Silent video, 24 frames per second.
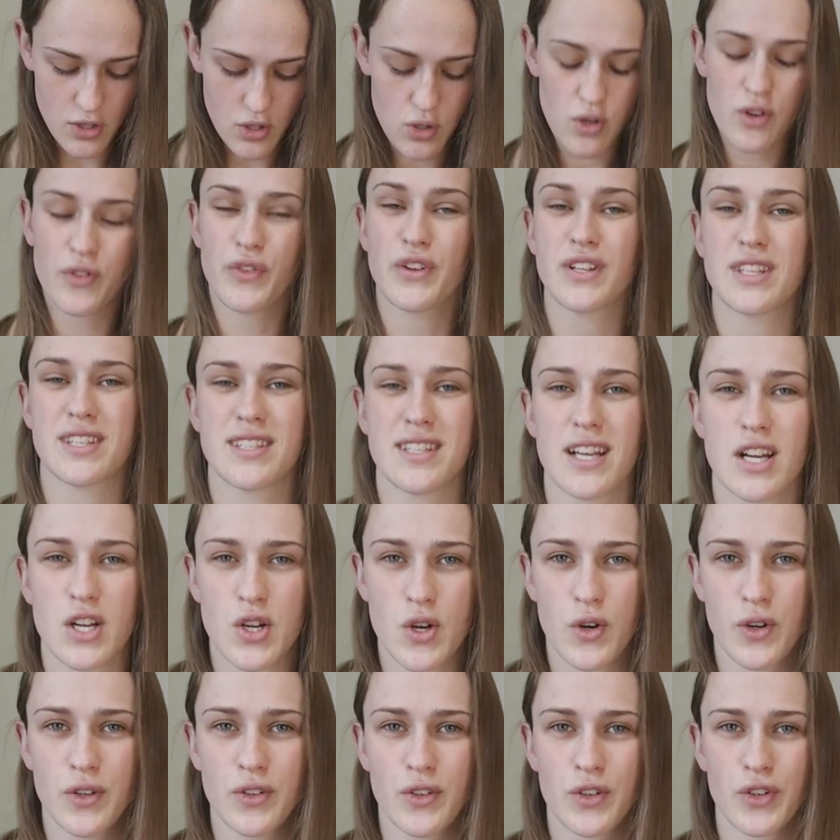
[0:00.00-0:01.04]
not sure if it's
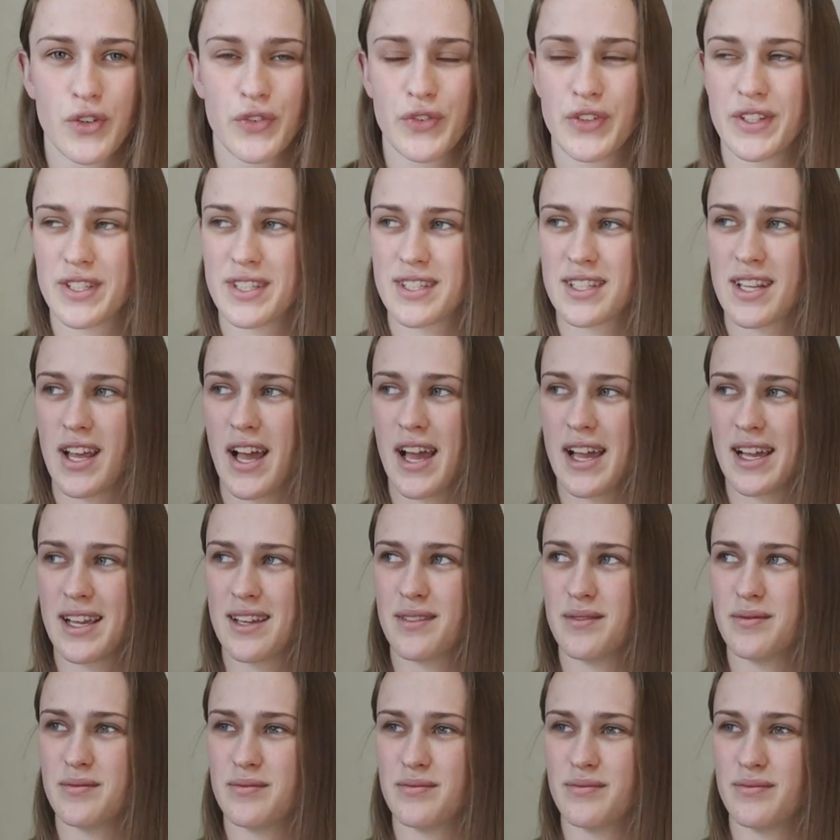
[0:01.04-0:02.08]
stuck on or if it's
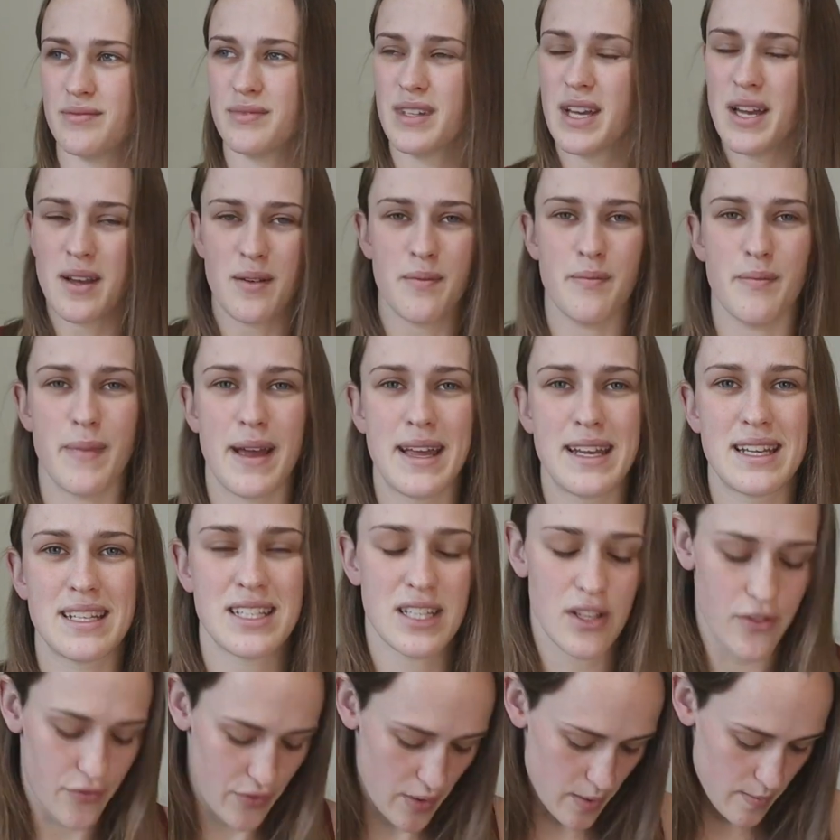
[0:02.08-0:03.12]
like made
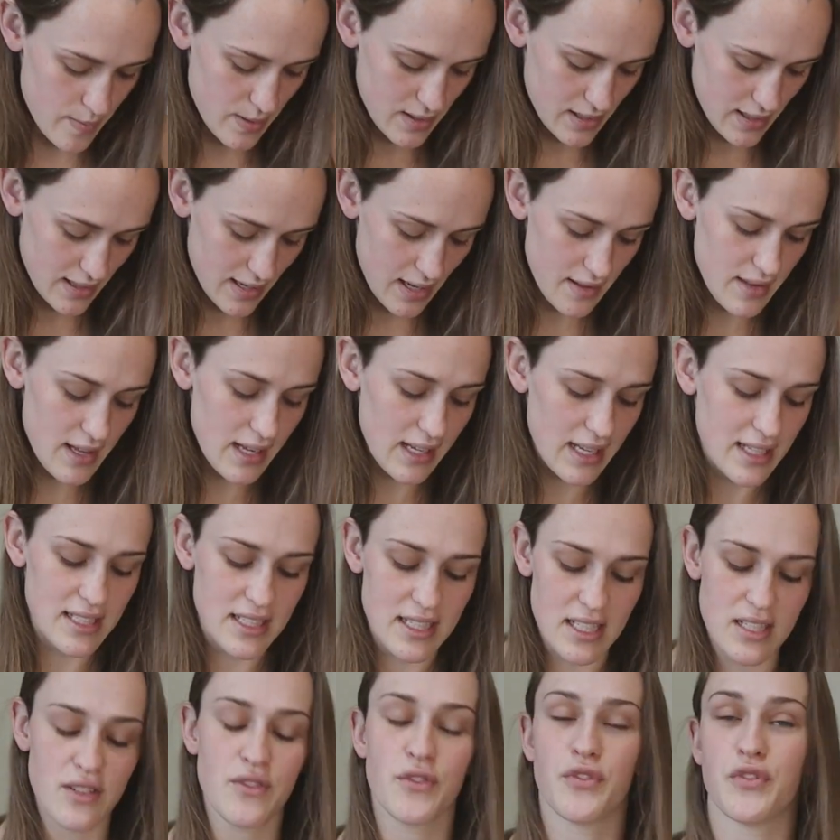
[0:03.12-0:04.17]
into the fabric. Nonetheless,
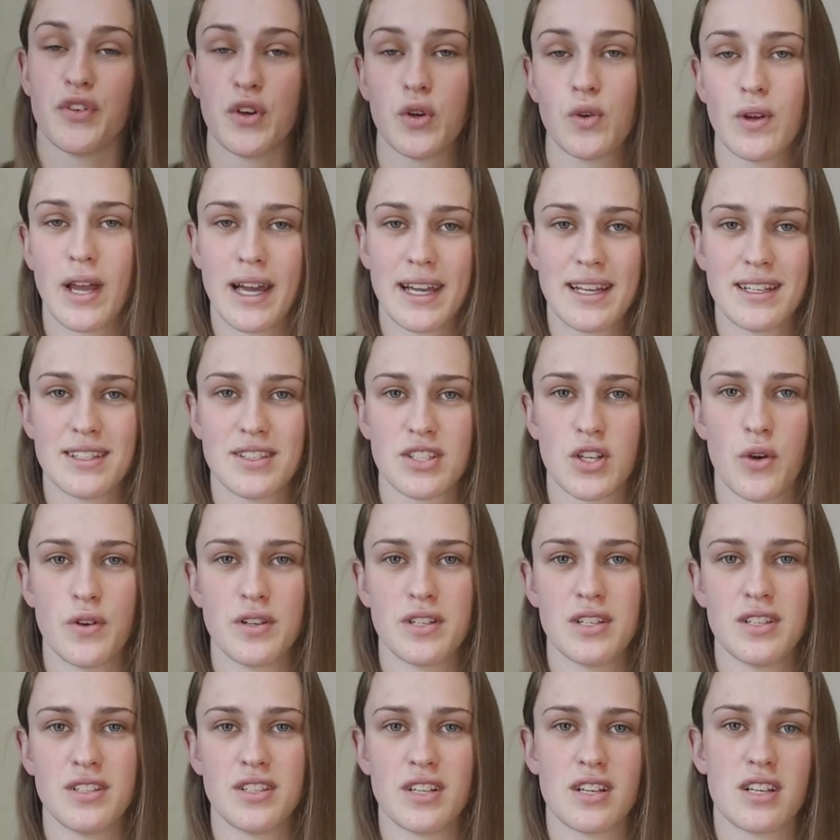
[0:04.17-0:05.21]
it doesn't feel like it's
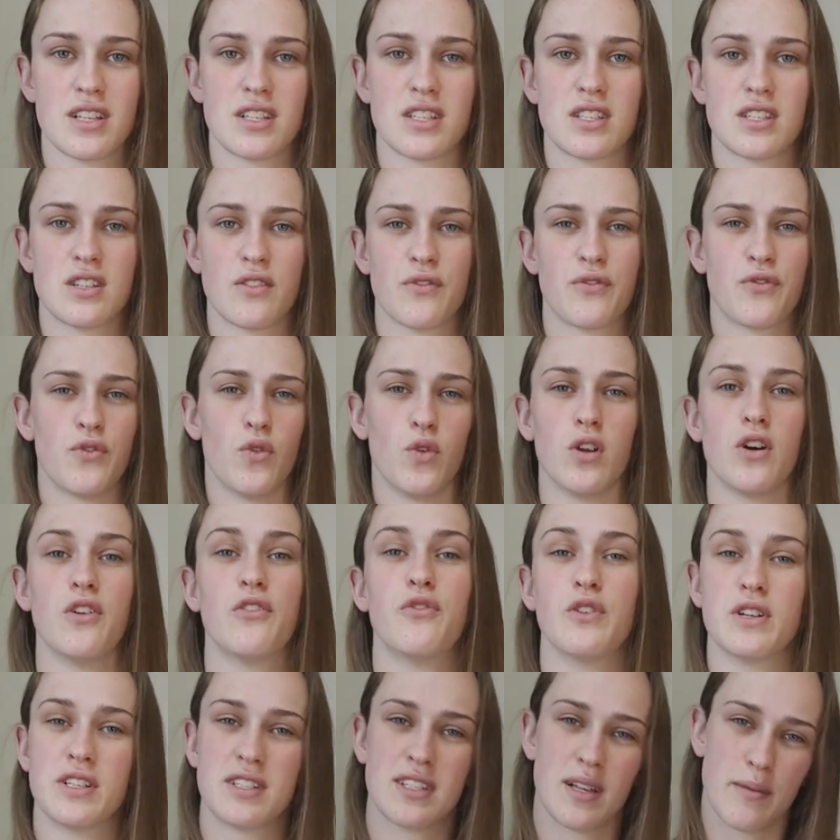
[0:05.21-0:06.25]
going to just fall
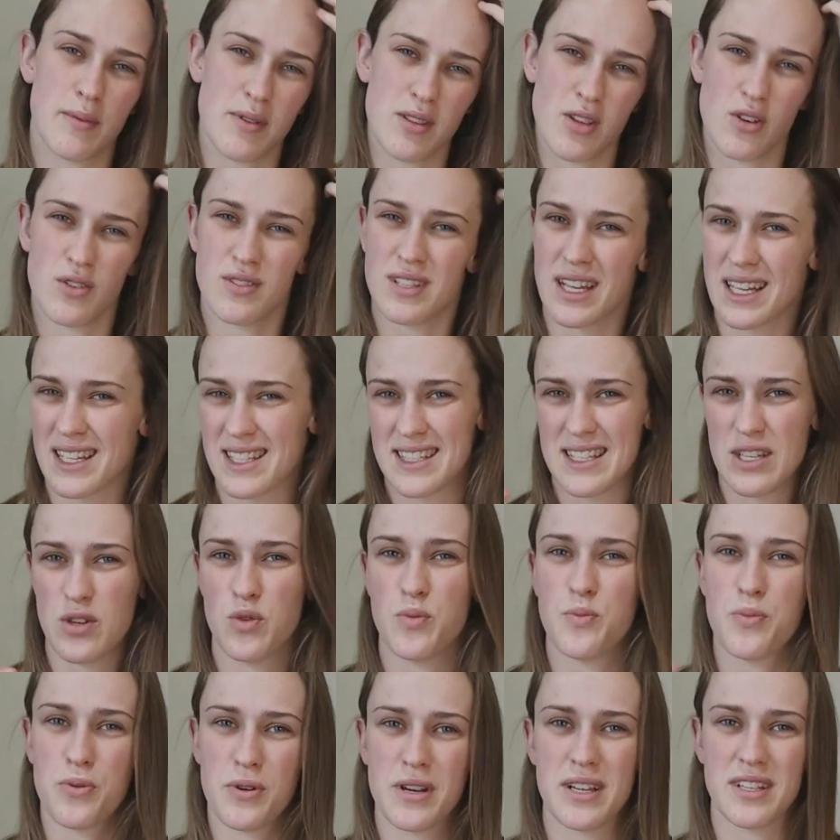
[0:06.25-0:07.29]
off, which some of those like
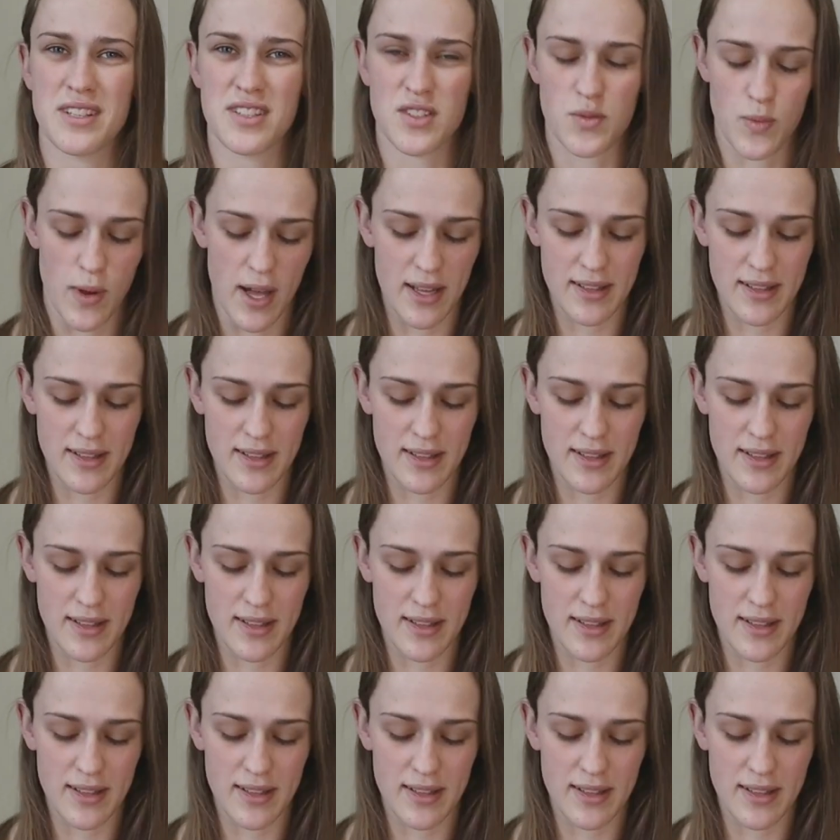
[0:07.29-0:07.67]
seal pressed